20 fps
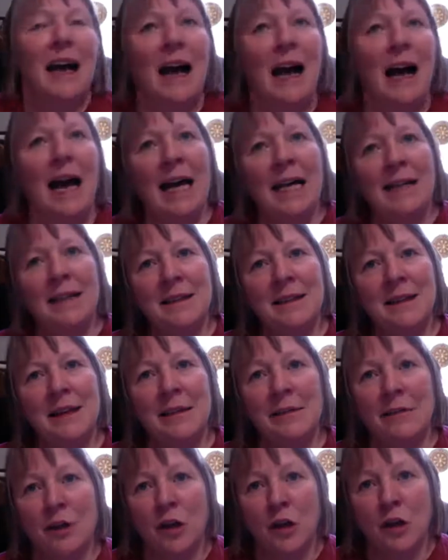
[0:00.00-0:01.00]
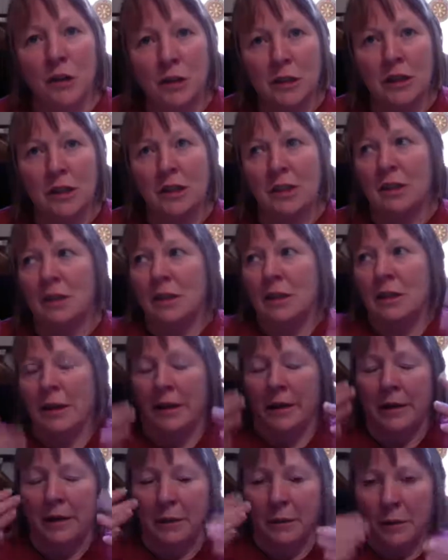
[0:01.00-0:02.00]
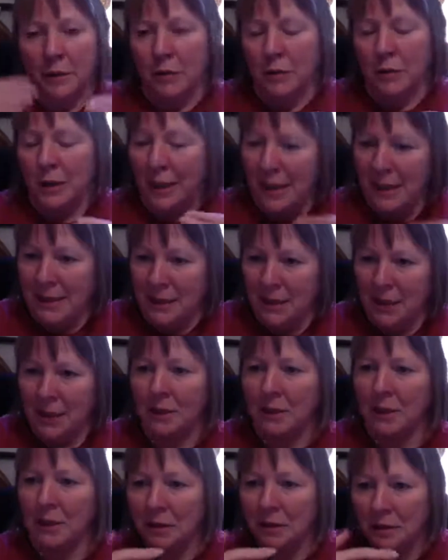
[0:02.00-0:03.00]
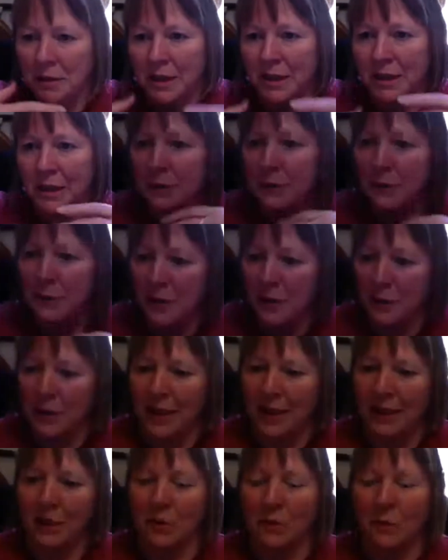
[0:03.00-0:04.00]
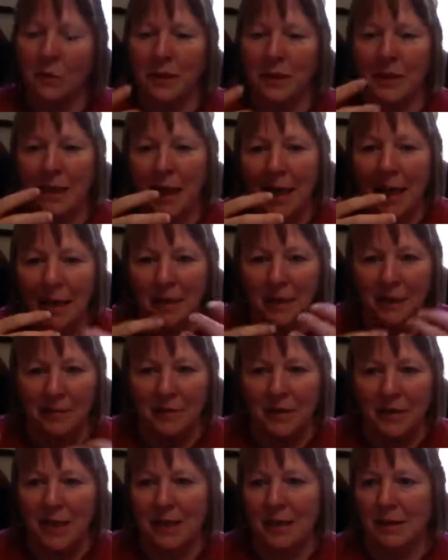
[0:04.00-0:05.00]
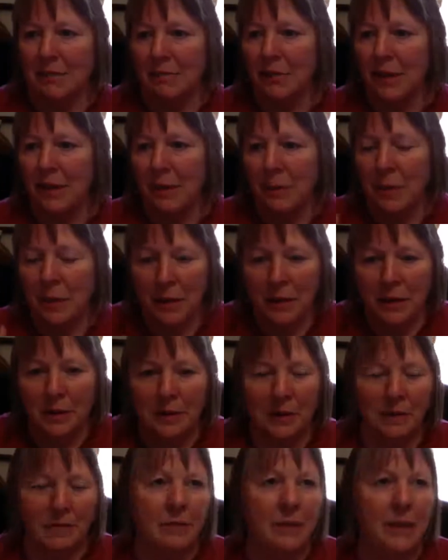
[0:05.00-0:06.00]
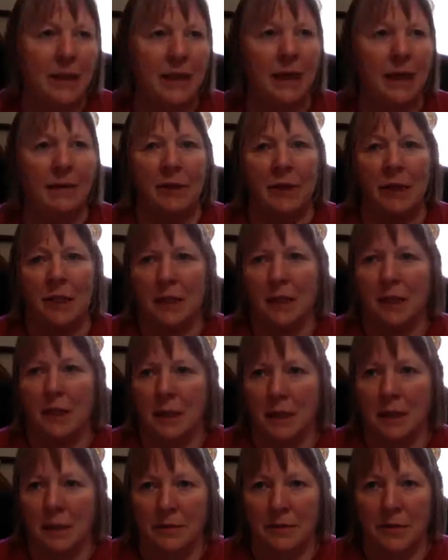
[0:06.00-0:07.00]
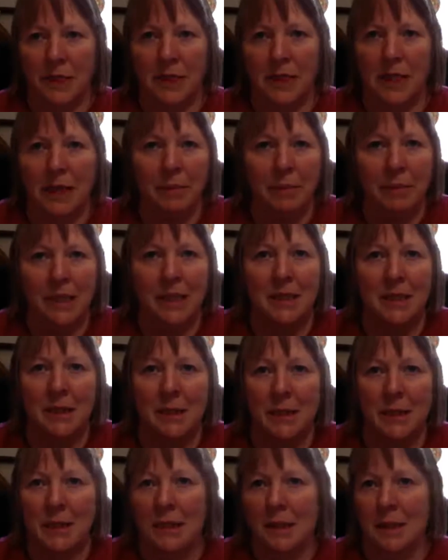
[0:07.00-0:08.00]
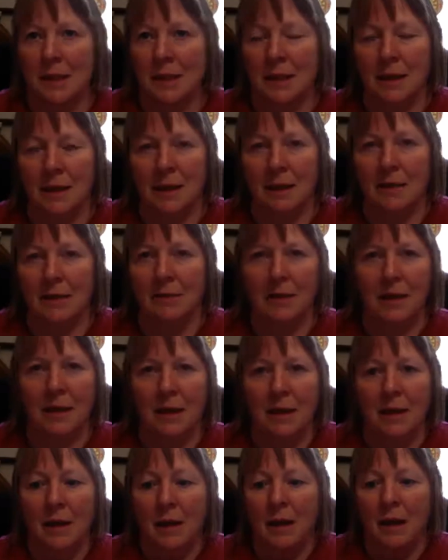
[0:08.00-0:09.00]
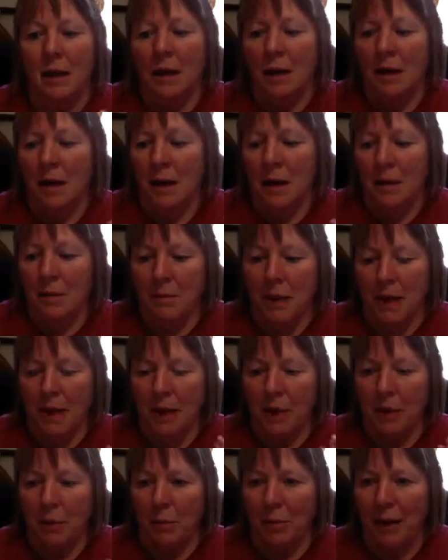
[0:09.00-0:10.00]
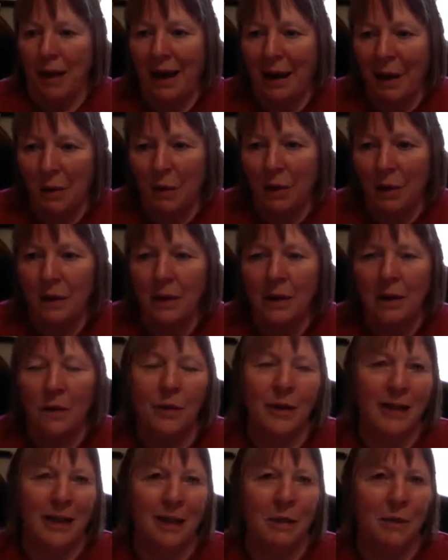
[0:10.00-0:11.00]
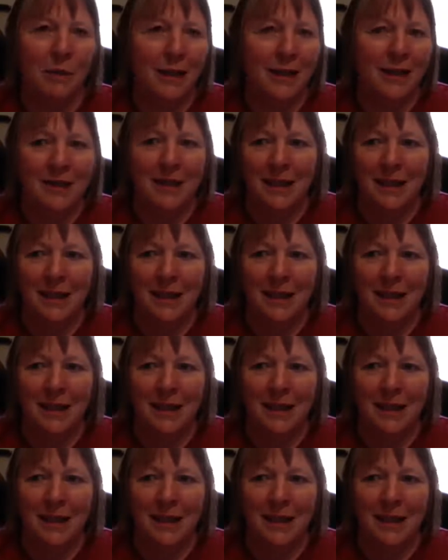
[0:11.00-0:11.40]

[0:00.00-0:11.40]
And of course, there was all the internal stuff that went on with that, of death and rebirth, of me having to kind of step into this kind of my own power without my